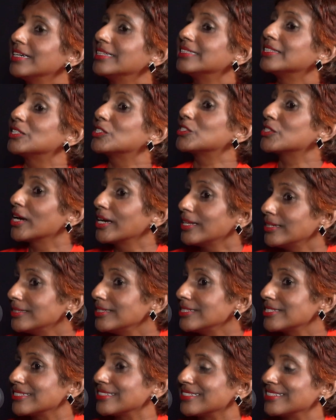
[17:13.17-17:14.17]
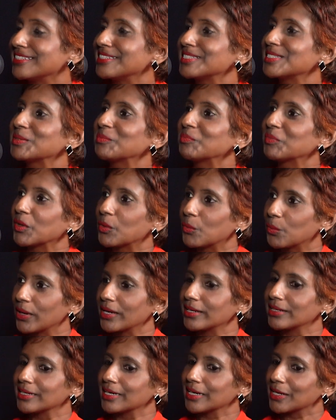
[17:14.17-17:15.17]
Then the challenge is
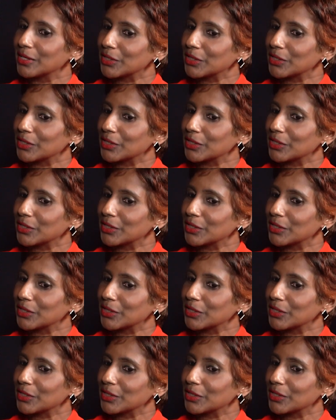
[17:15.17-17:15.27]
when